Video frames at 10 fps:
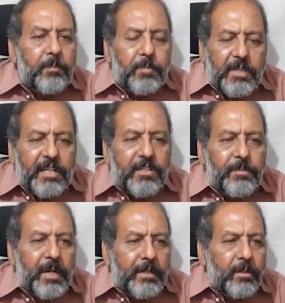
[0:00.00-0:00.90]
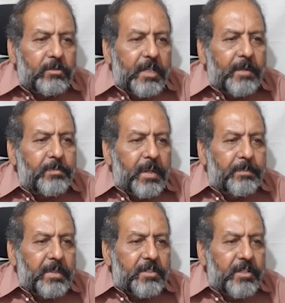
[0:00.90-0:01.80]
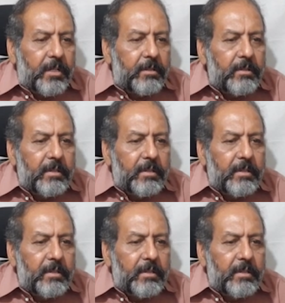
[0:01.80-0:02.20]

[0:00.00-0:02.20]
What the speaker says: potassium hydroxide preparation,